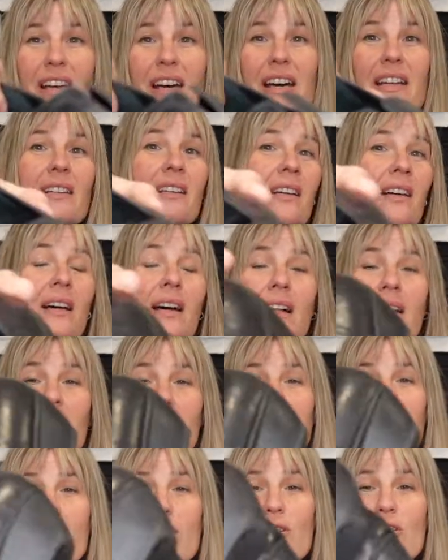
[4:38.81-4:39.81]
that,
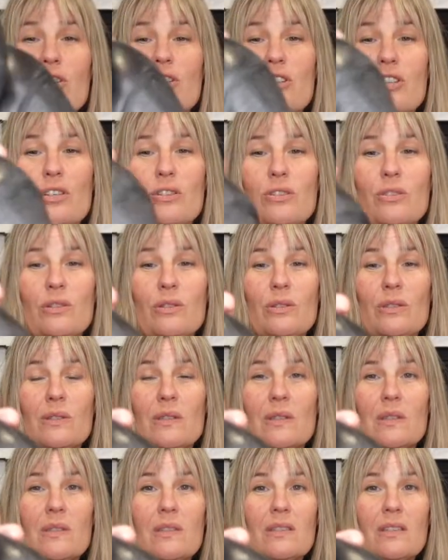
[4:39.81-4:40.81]
leather
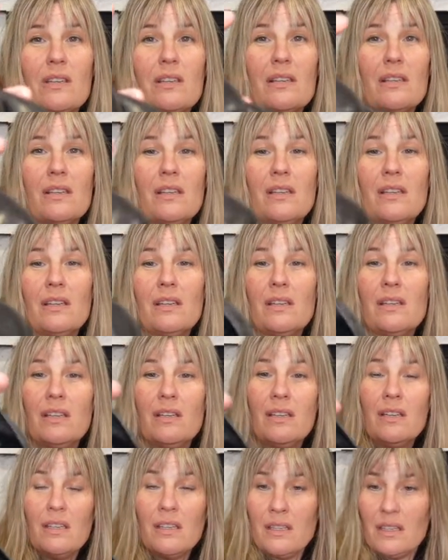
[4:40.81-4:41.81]
shoes
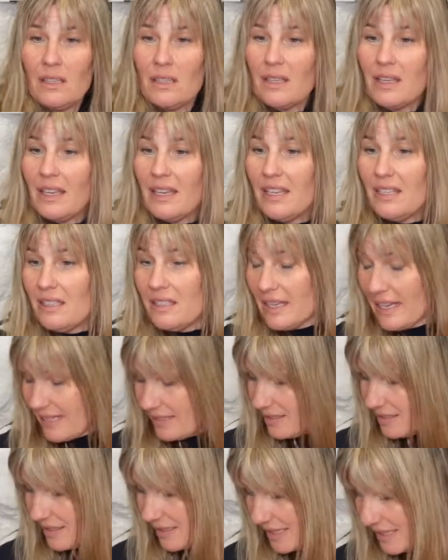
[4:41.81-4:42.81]
in nice